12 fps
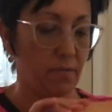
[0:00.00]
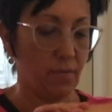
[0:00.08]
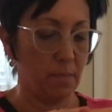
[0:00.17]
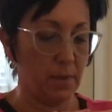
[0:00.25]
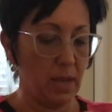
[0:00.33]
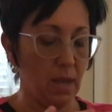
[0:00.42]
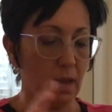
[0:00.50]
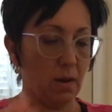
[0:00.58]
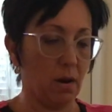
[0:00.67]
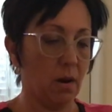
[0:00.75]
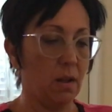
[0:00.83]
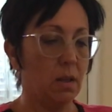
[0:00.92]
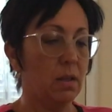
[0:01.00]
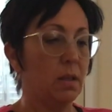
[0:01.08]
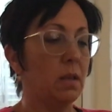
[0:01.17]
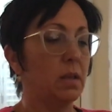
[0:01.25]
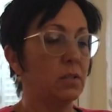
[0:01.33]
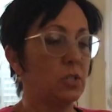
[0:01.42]
from here
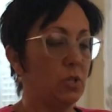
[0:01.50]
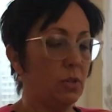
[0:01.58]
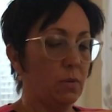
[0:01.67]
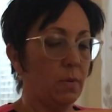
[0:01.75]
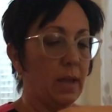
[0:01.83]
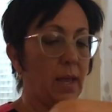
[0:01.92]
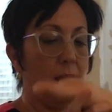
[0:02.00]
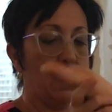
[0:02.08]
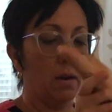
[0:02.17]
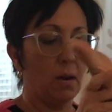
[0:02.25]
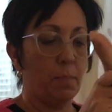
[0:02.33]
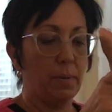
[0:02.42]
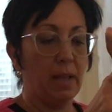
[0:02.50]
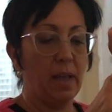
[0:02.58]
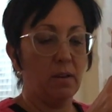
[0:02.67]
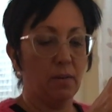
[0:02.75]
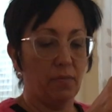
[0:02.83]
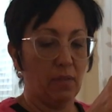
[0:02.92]
to here,
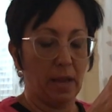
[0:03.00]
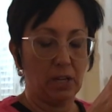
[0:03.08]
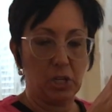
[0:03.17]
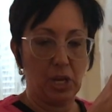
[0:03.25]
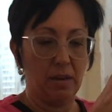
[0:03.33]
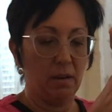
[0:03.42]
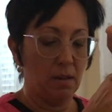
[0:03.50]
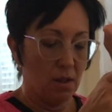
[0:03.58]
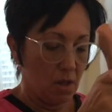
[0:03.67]
plantar flexion,